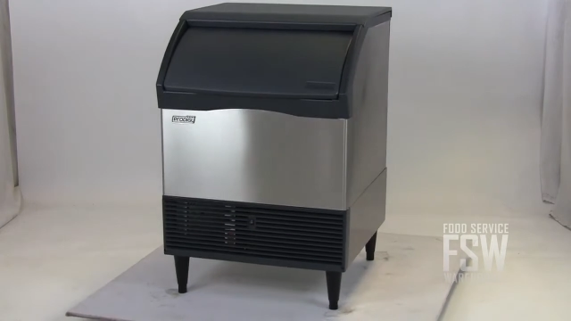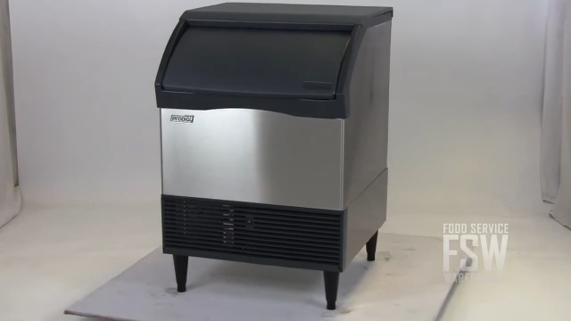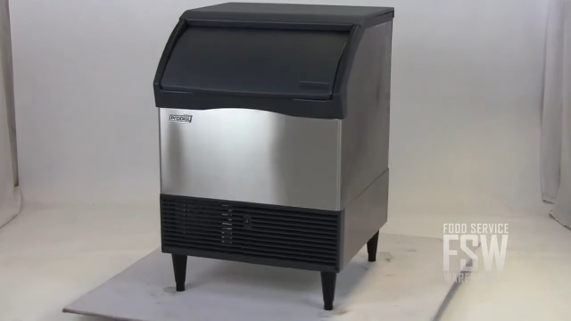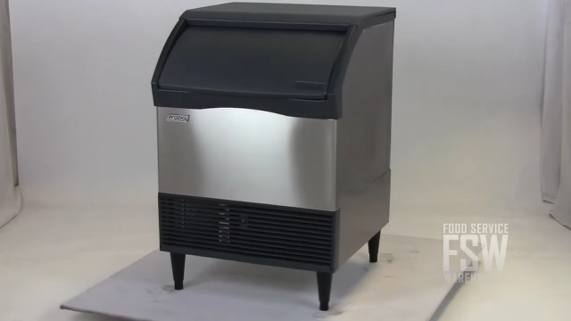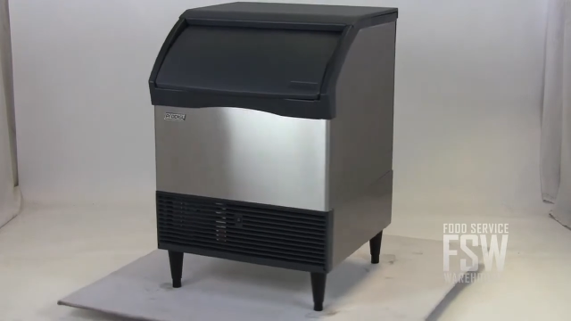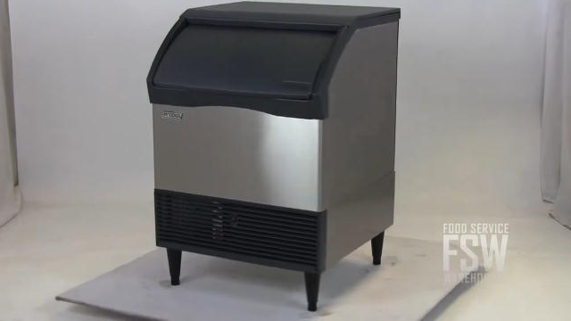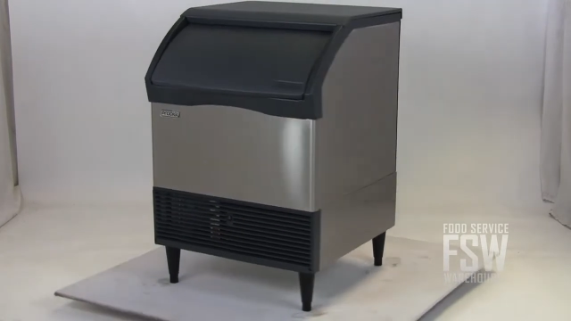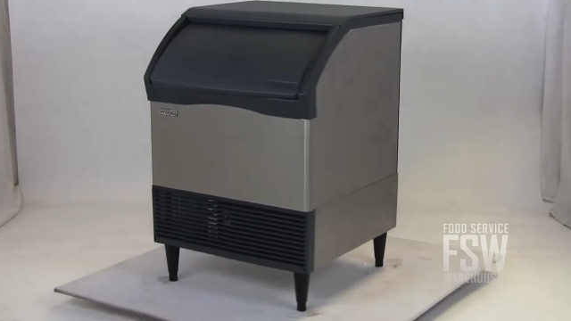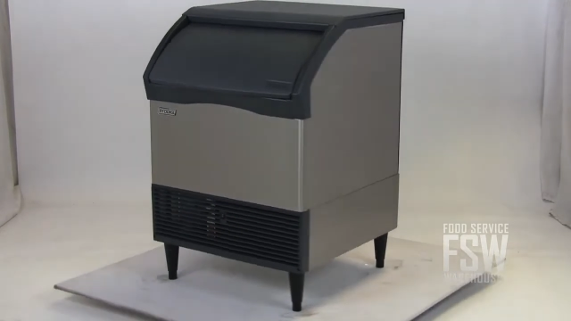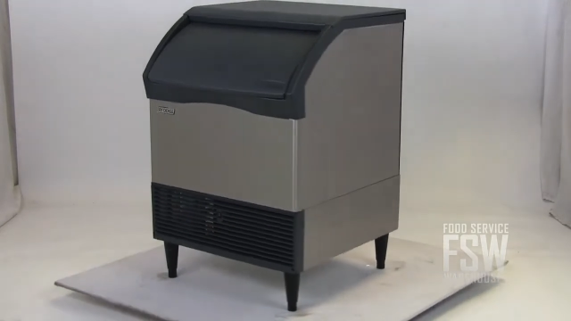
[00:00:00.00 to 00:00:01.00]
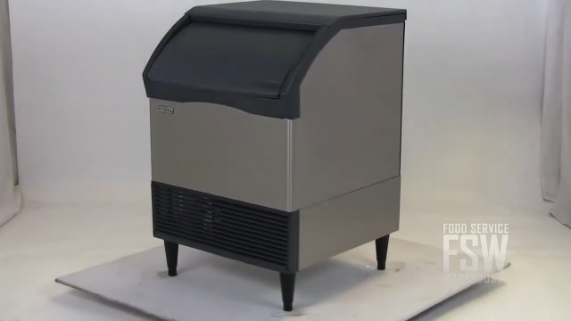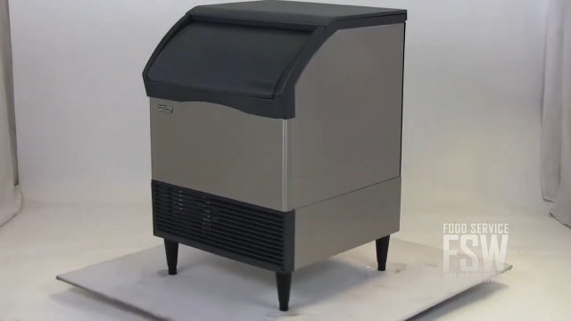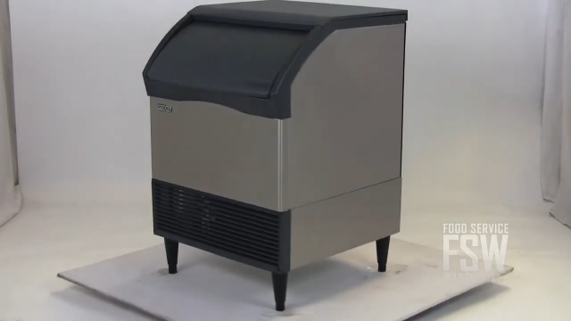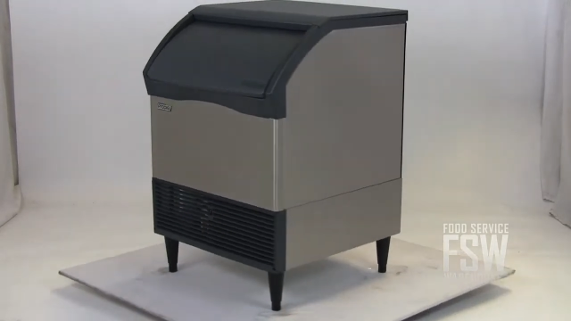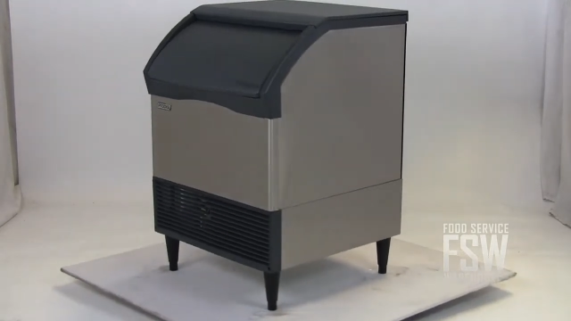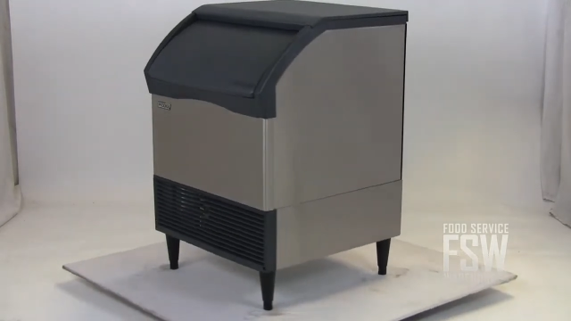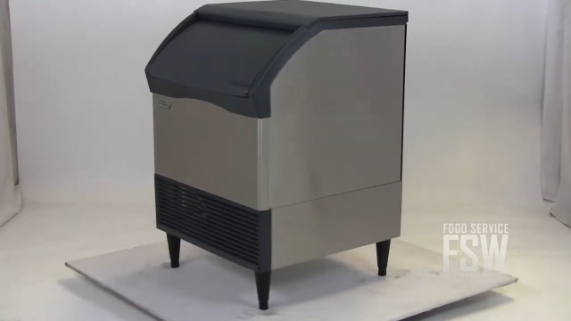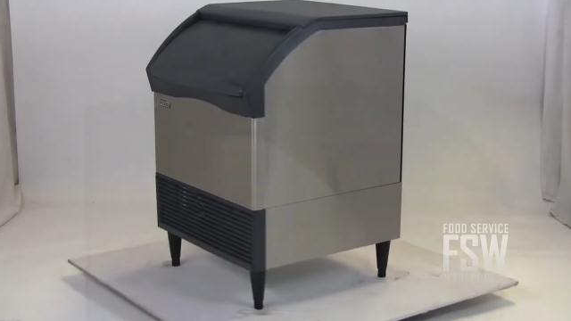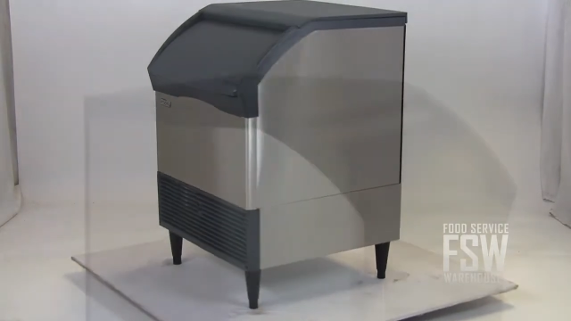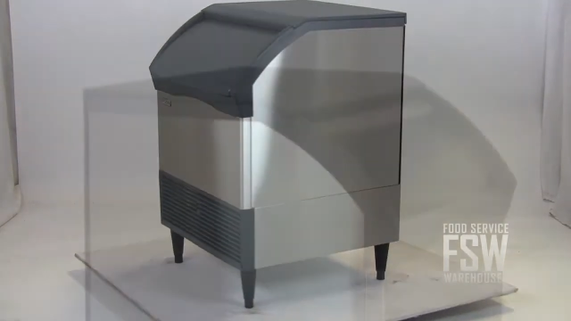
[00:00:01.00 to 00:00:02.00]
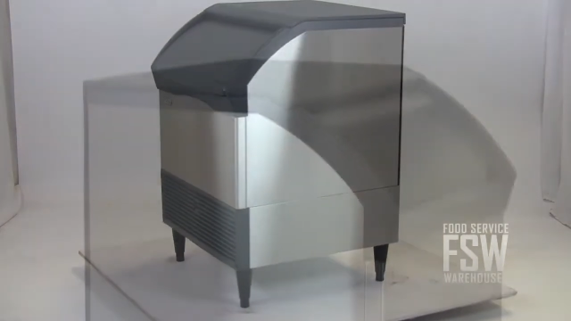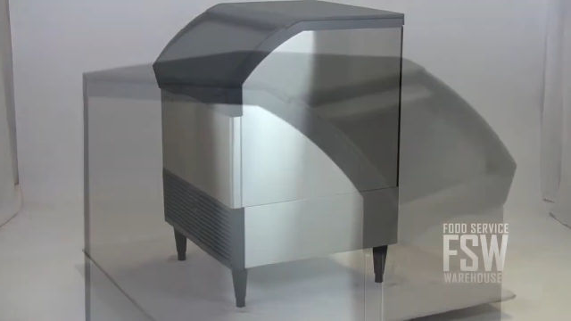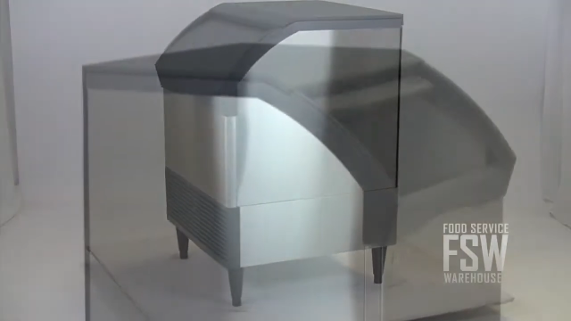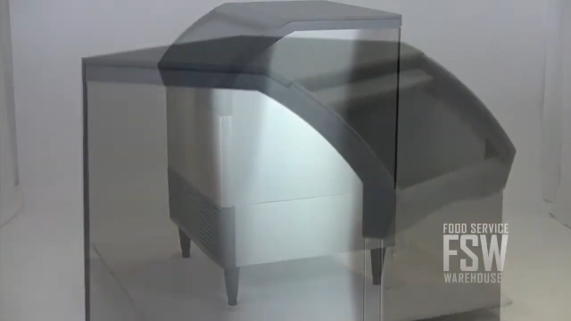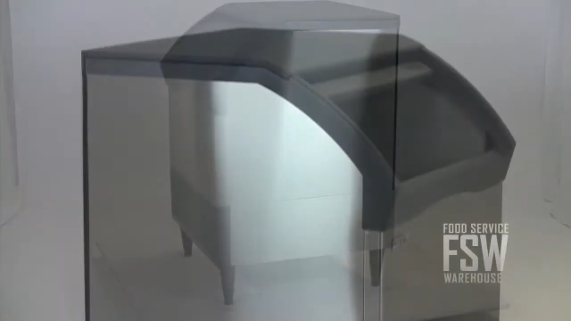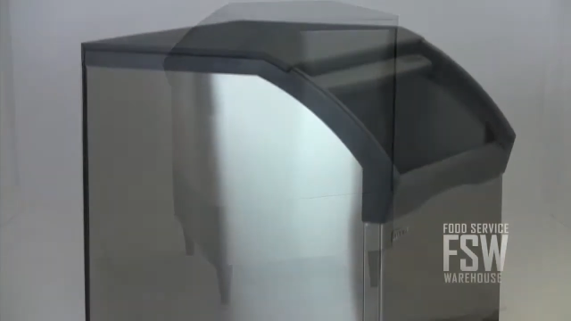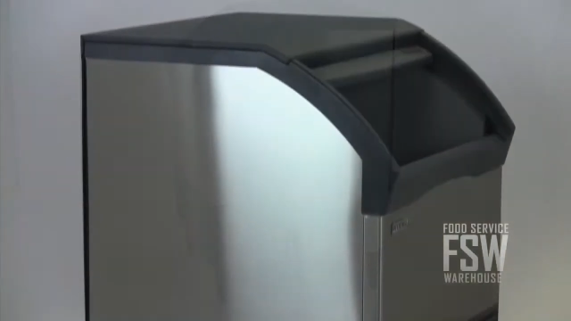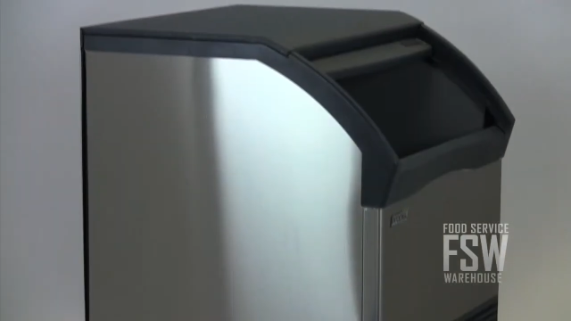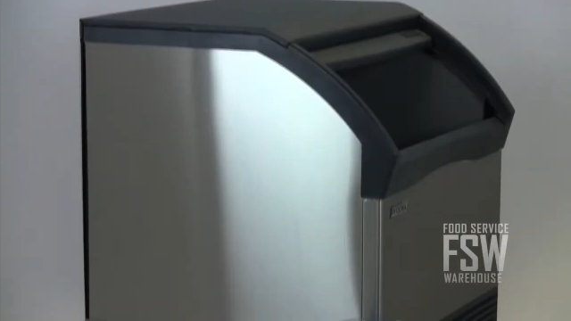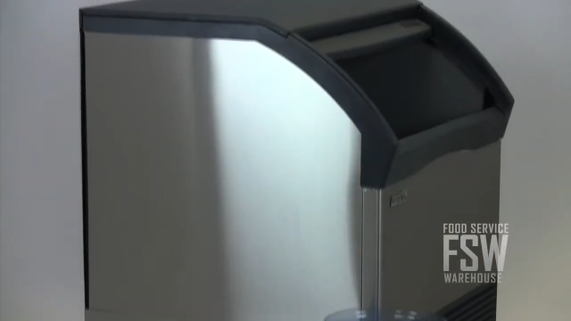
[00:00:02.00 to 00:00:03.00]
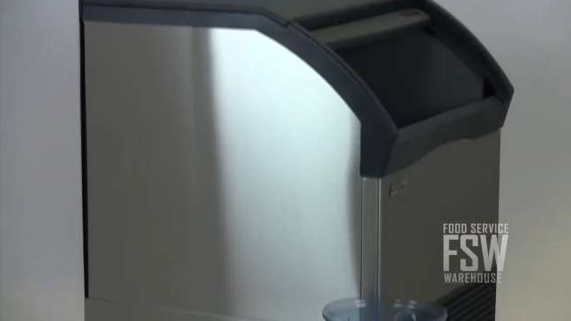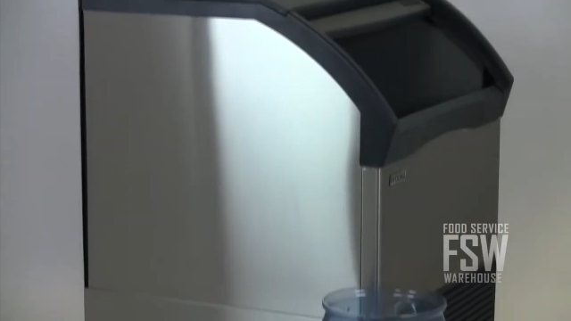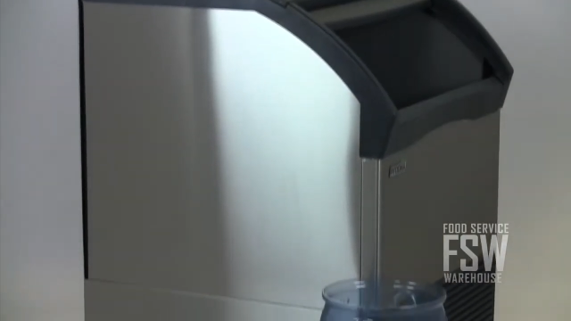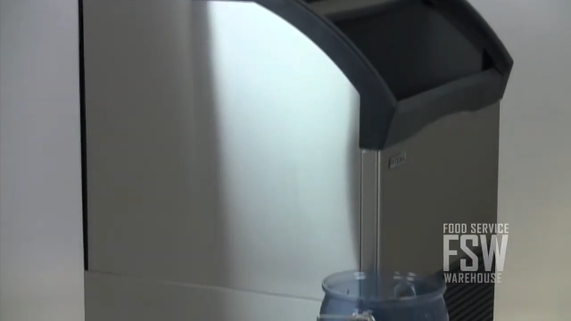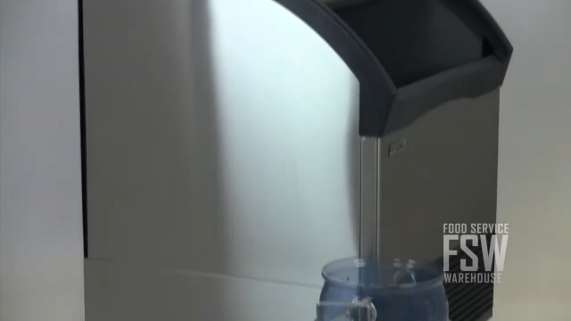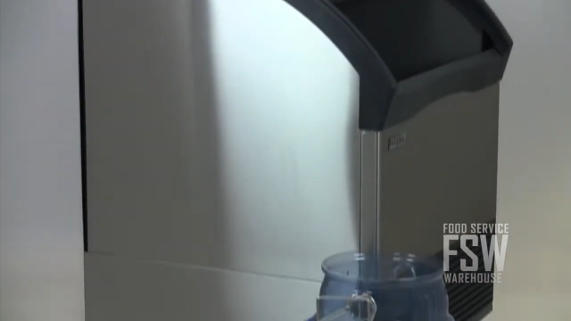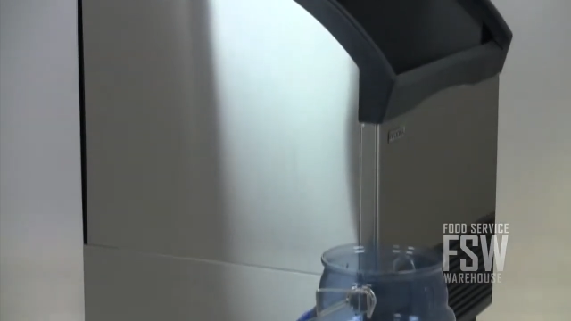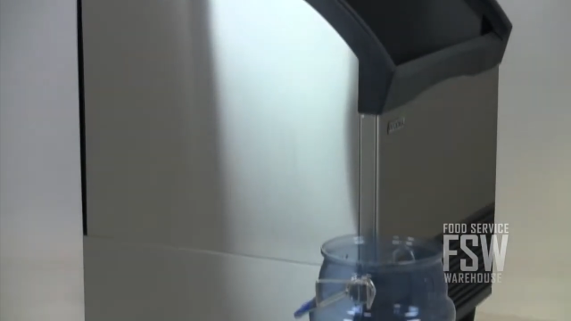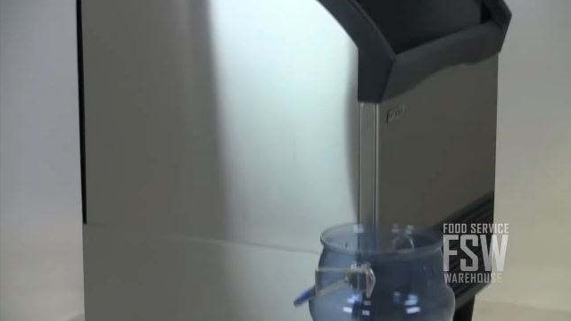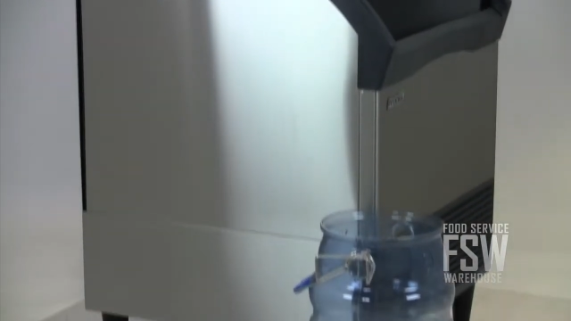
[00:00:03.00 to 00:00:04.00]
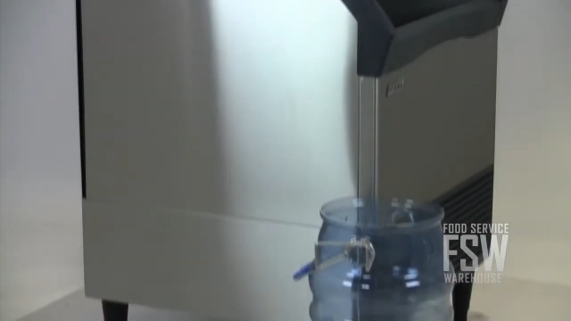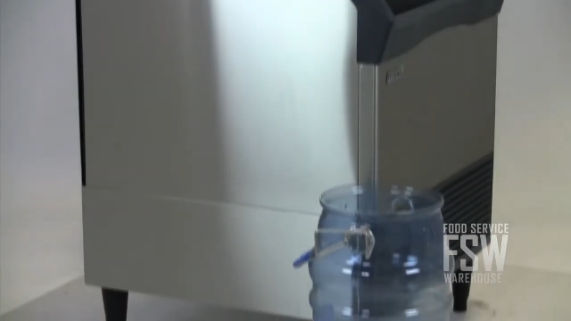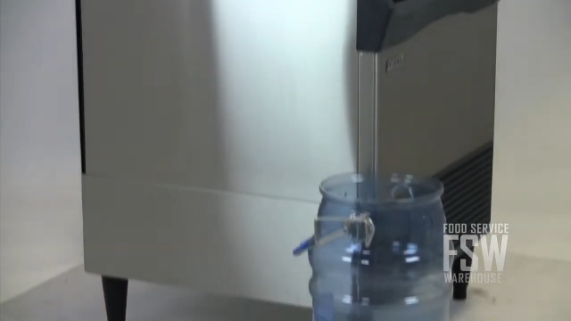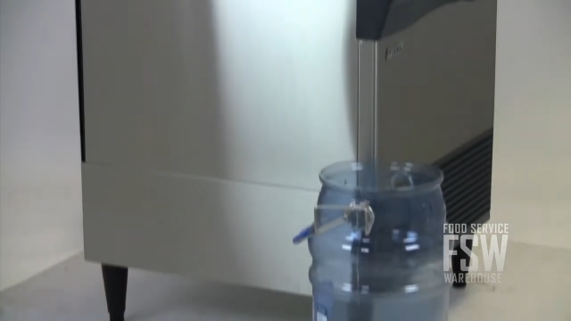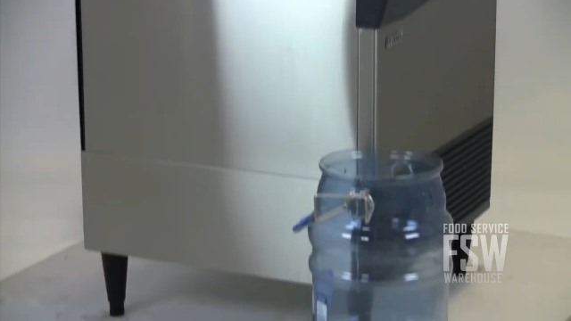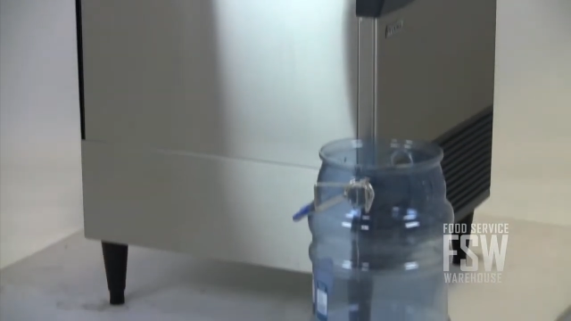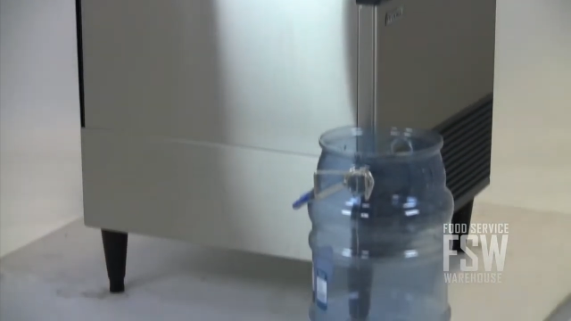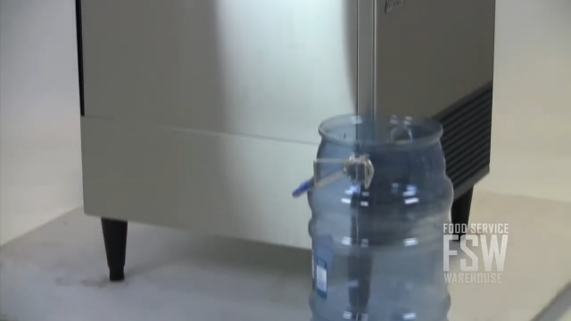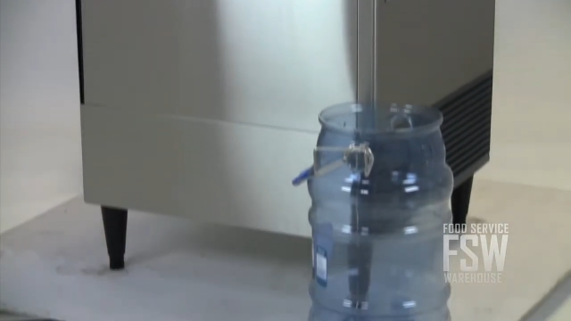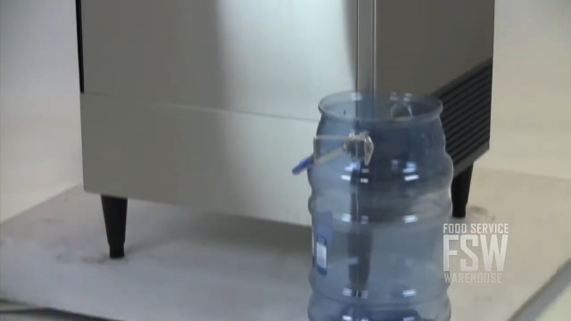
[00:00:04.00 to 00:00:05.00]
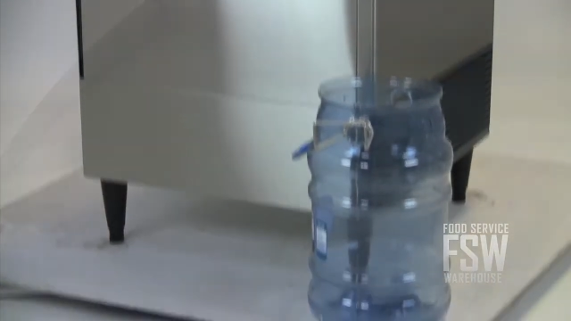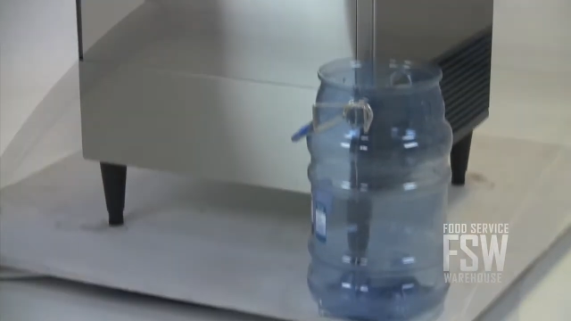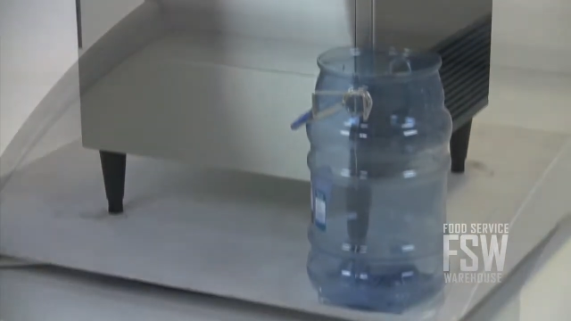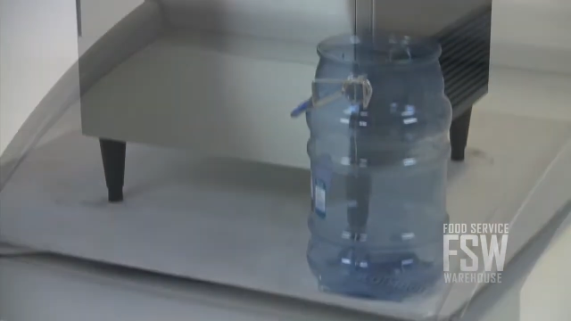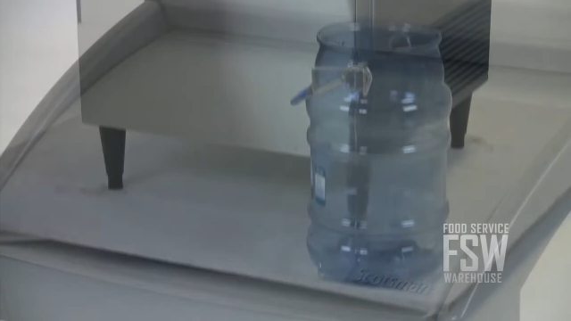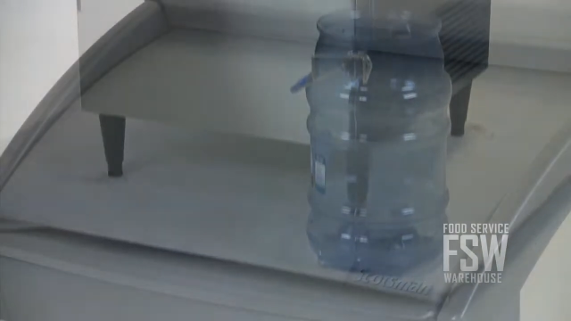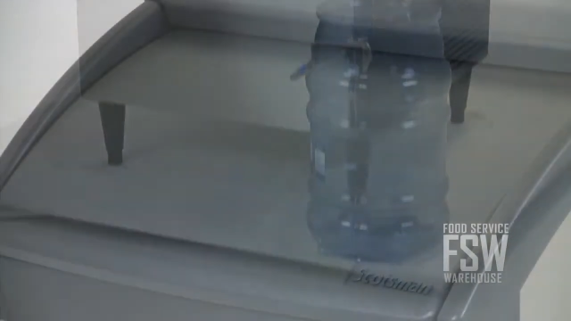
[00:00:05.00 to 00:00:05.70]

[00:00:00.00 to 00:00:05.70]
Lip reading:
No face is visible, so there are no lips to read.